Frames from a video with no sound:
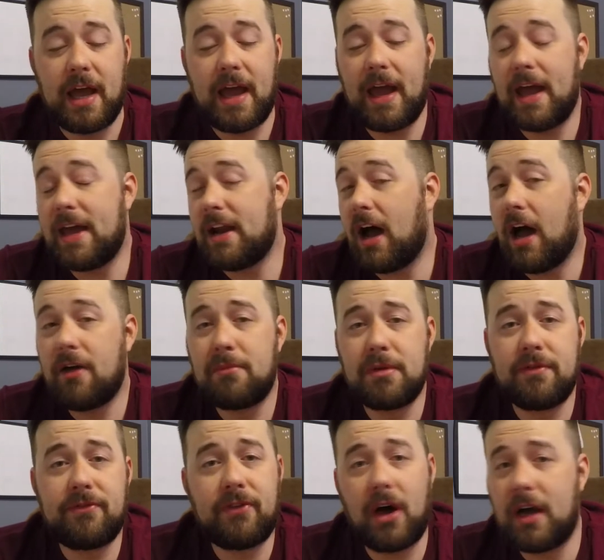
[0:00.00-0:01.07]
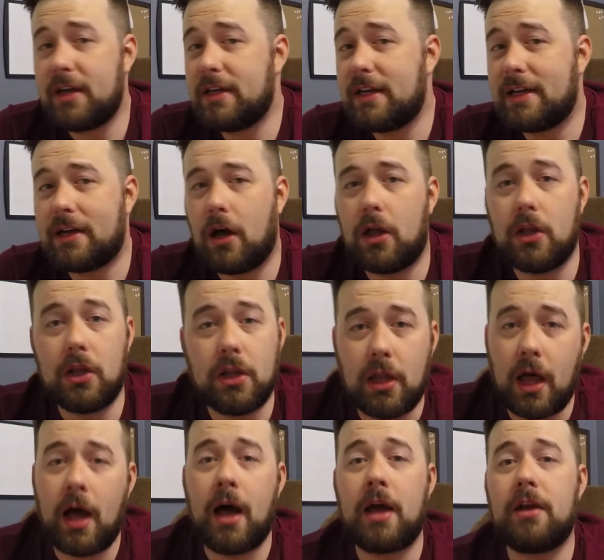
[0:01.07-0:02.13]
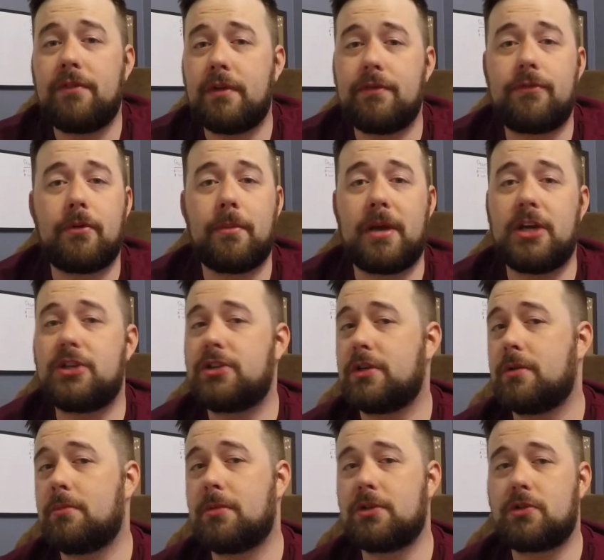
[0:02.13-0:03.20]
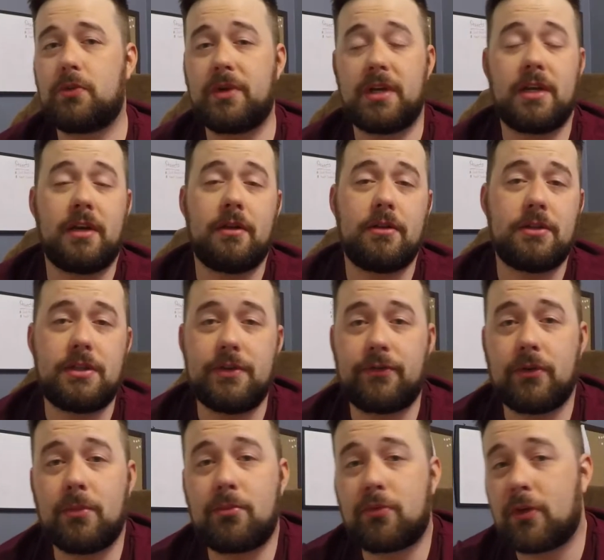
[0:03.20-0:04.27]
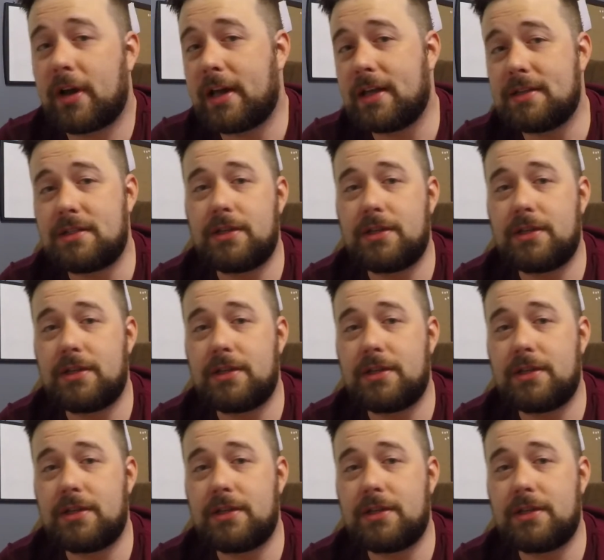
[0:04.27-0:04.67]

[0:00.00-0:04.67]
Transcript: And I've been finding a lot of information between different brands,